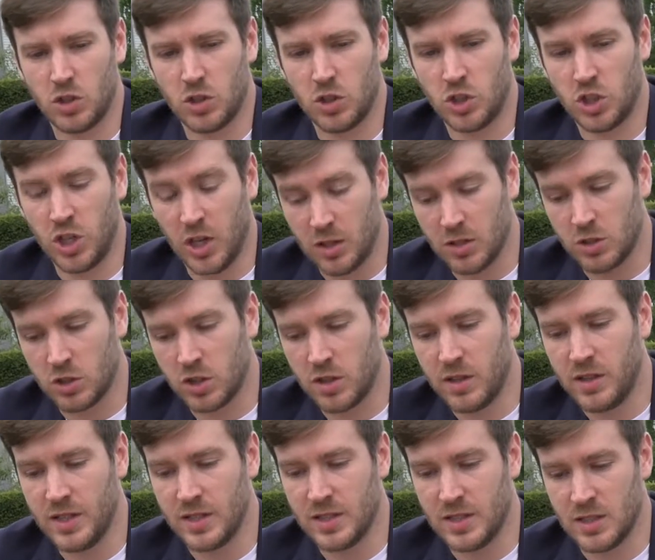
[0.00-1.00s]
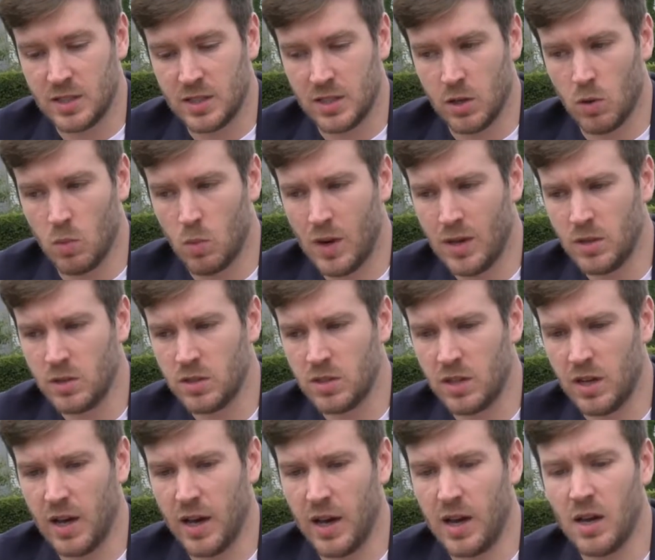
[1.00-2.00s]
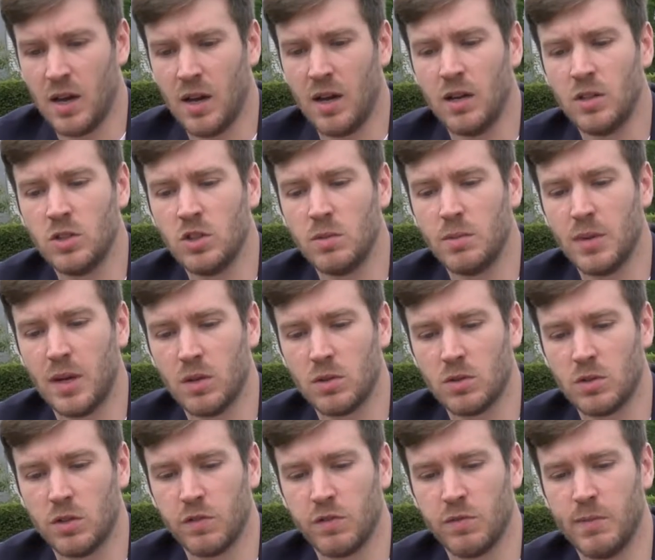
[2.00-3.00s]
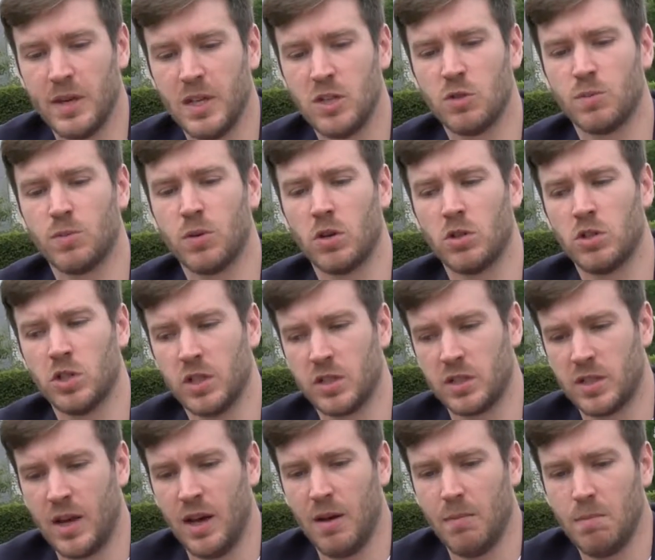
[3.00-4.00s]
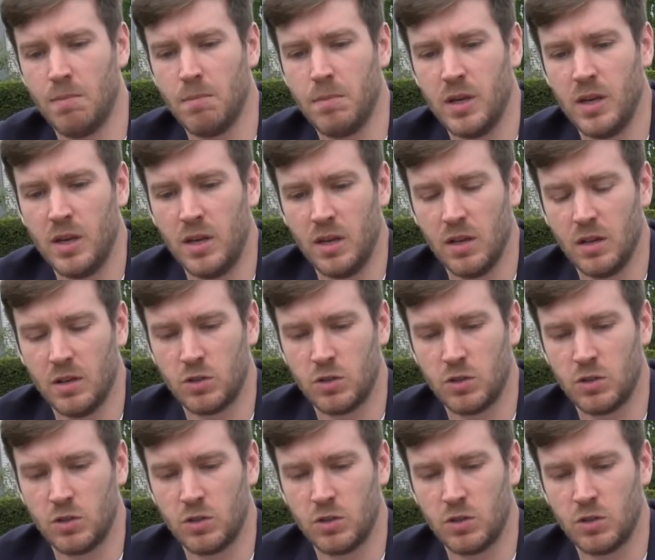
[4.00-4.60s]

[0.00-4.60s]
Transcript: challenge to this is that whilst a large amount of major projects can be